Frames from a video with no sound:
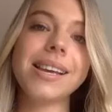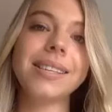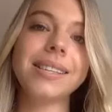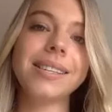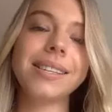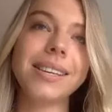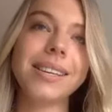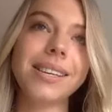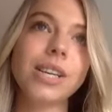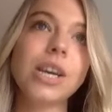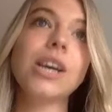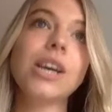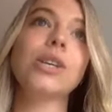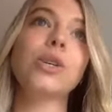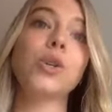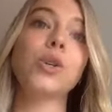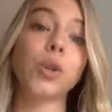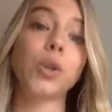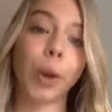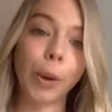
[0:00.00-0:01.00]
is
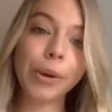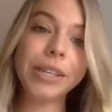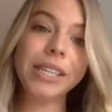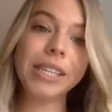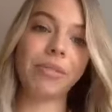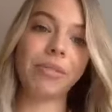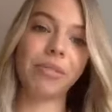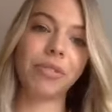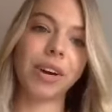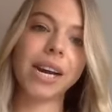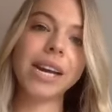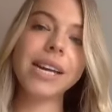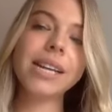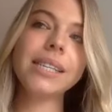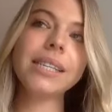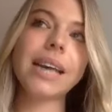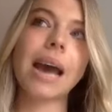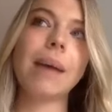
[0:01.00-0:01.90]
so different.